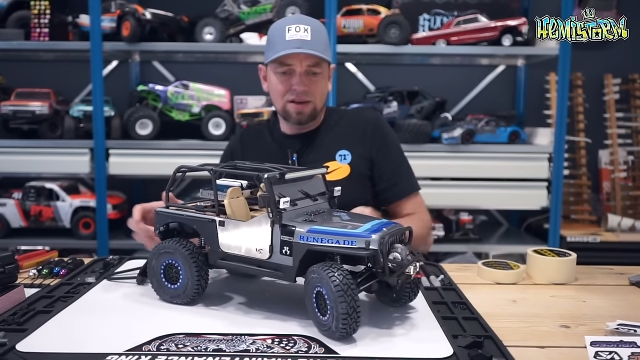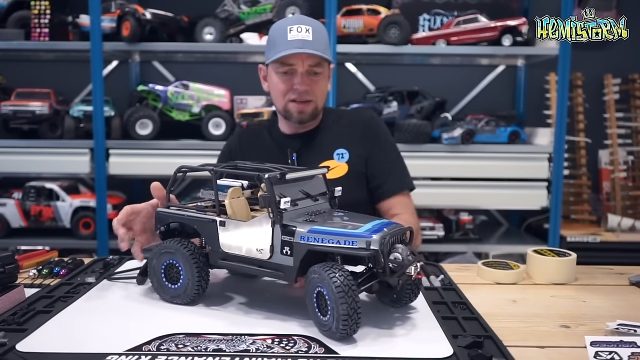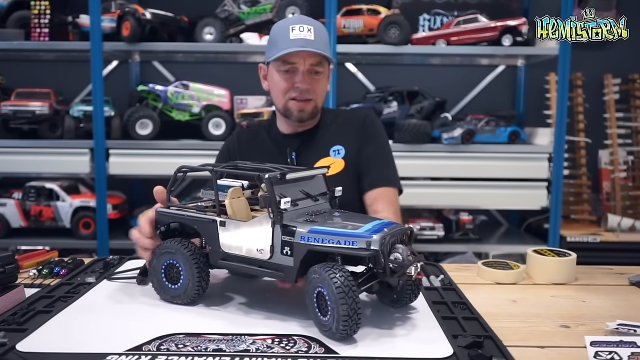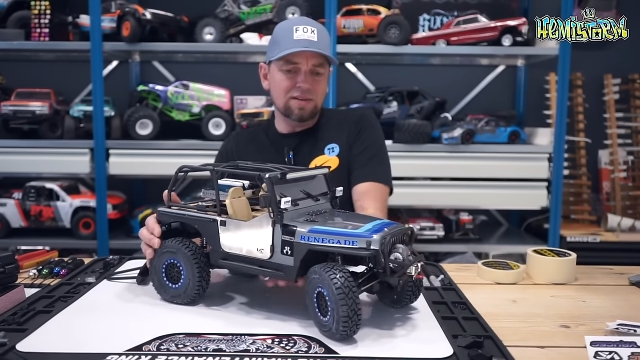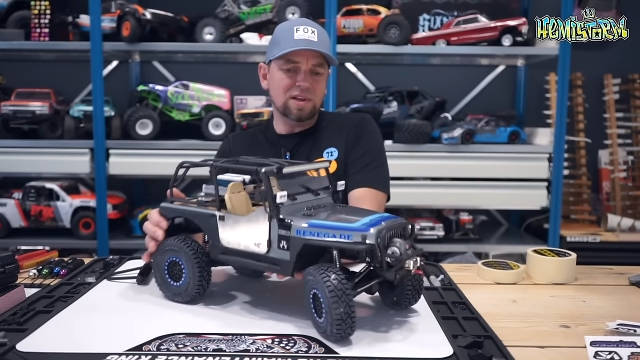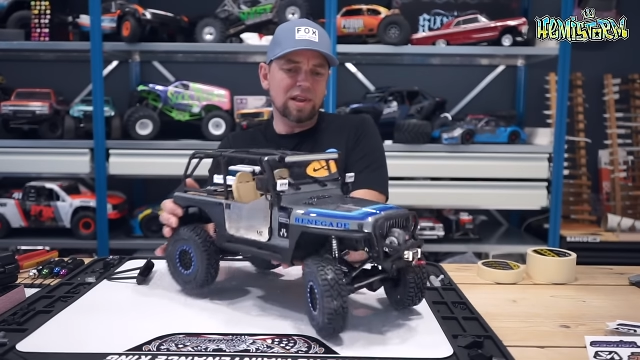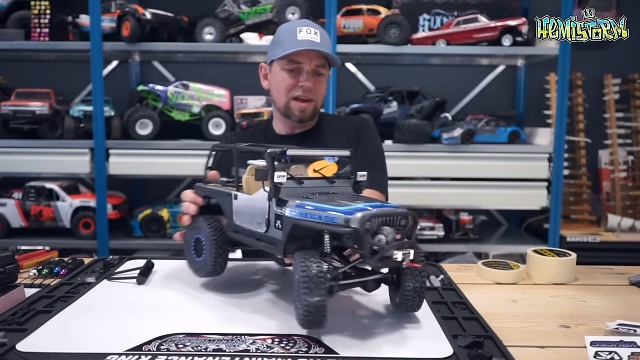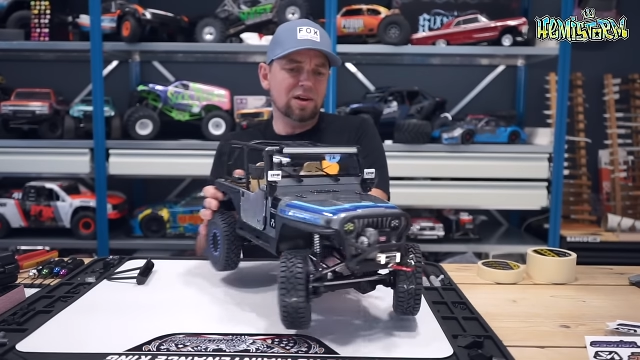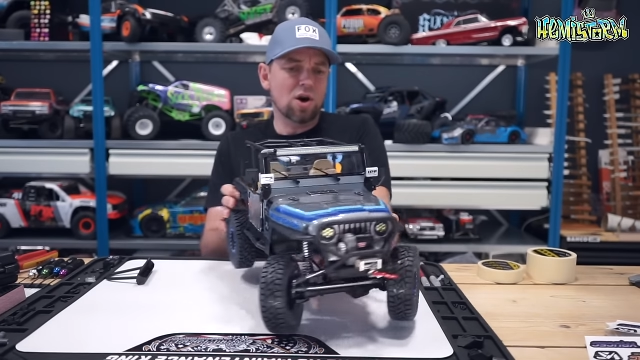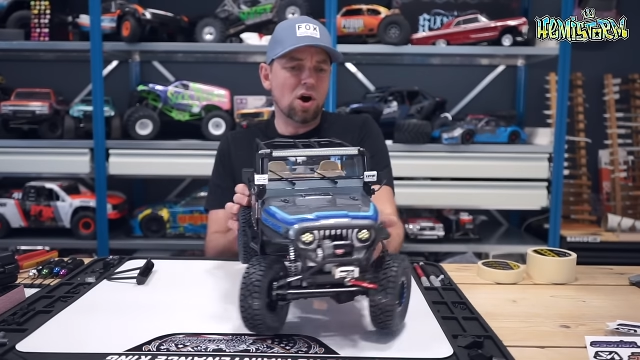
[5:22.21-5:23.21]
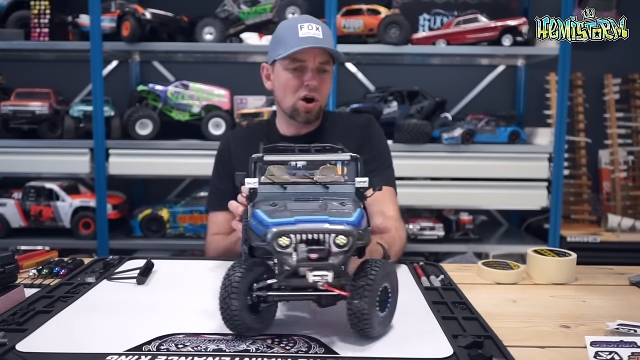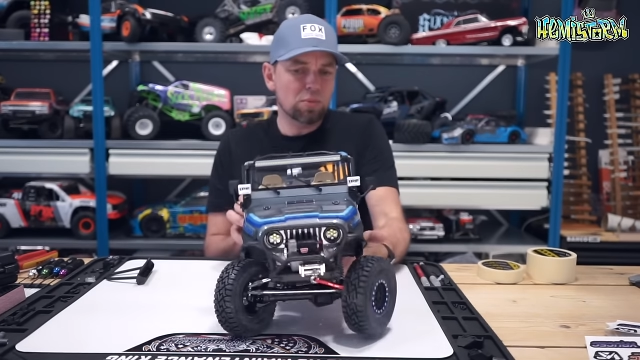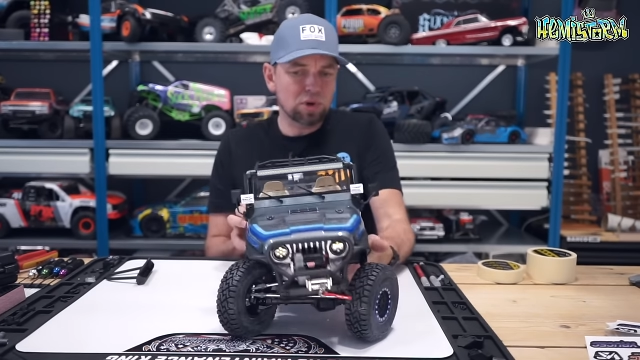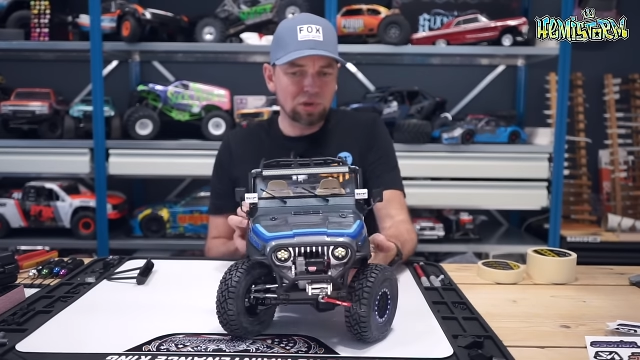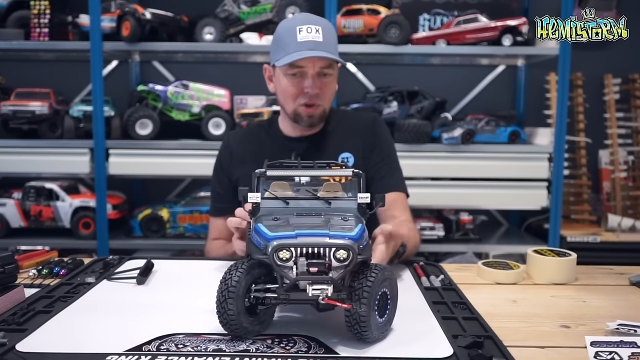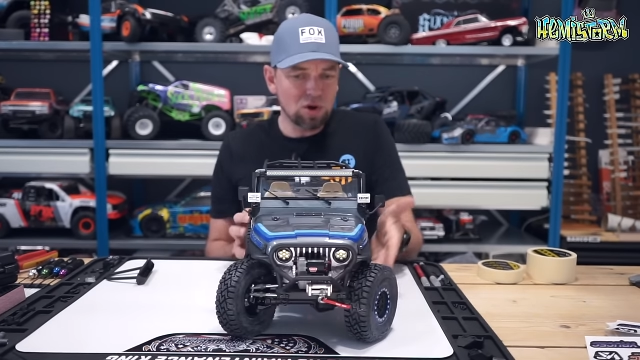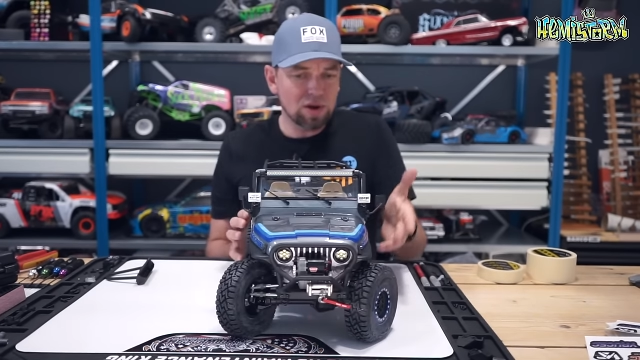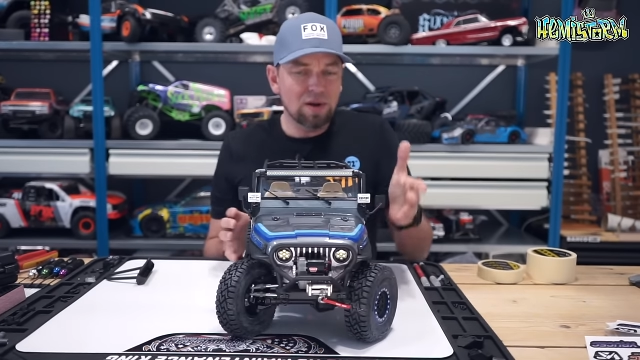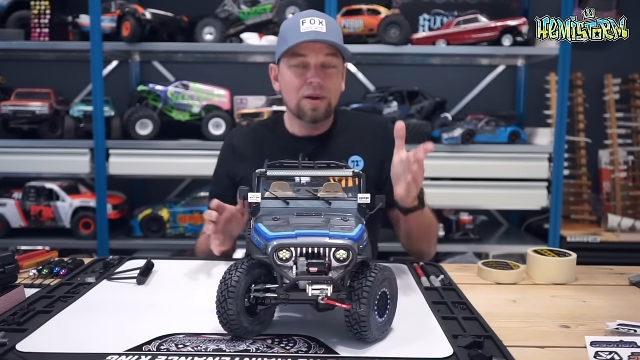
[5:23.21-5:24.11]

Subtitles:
This gives it like an armored look.